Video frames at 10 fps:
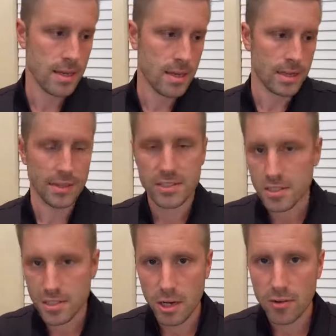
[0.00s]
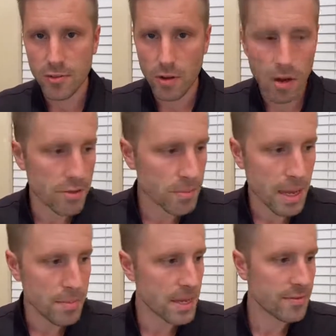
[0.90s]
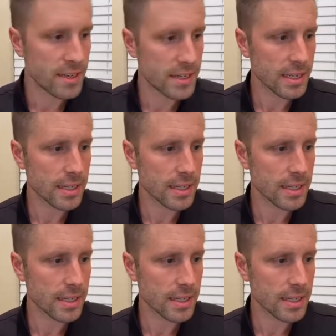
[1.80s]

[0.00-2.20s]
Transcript: Now, this doesn't go for all. There may be a vending